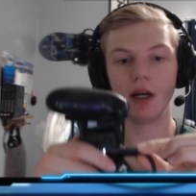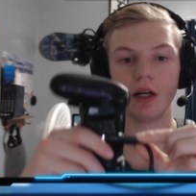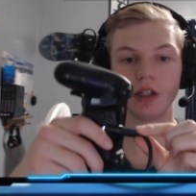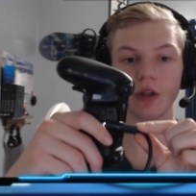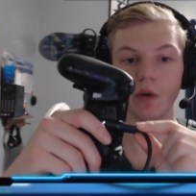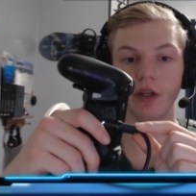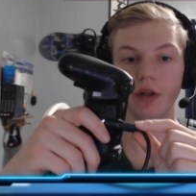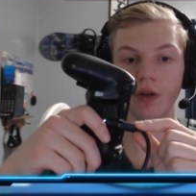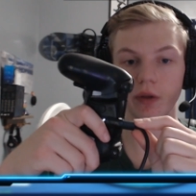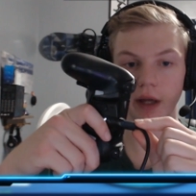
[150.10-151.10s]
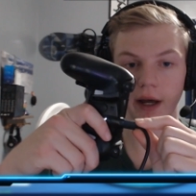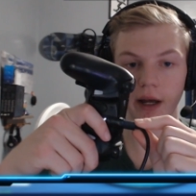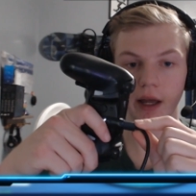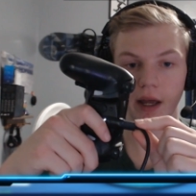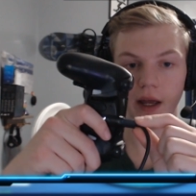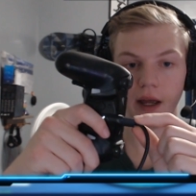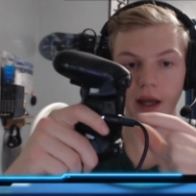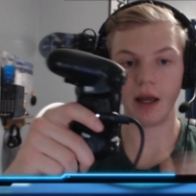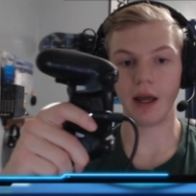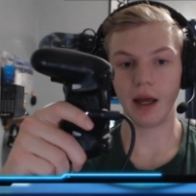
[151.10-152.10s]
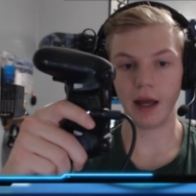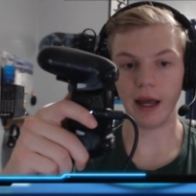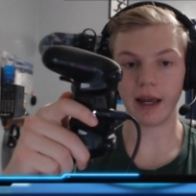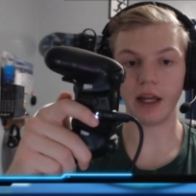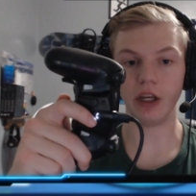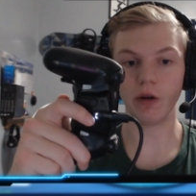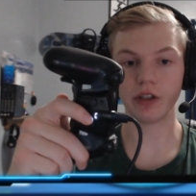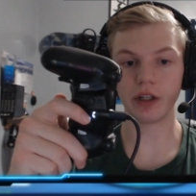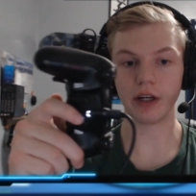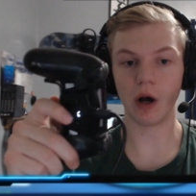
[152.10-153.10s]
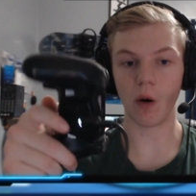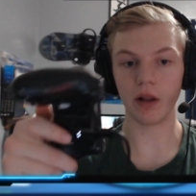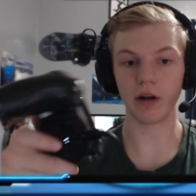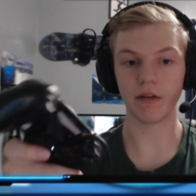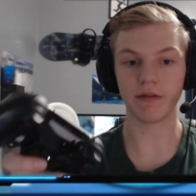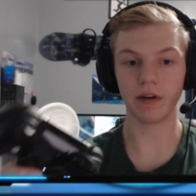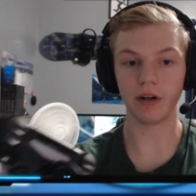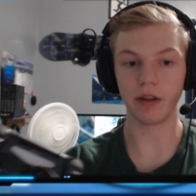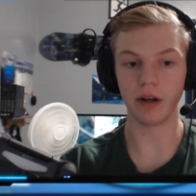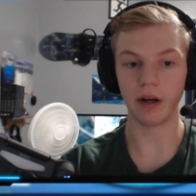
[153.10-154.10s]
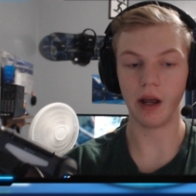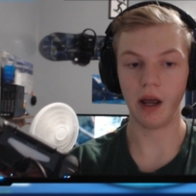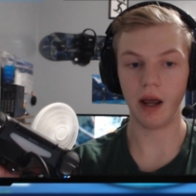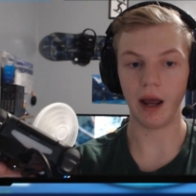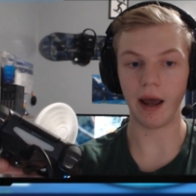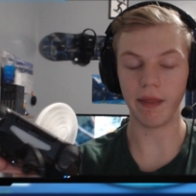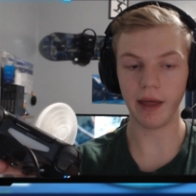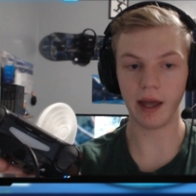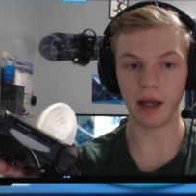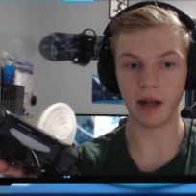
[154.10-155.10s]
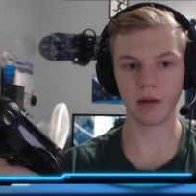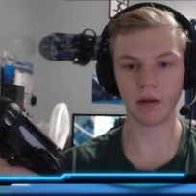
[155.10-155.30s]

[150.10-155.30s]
So when you do that, it can usually go a little further, and then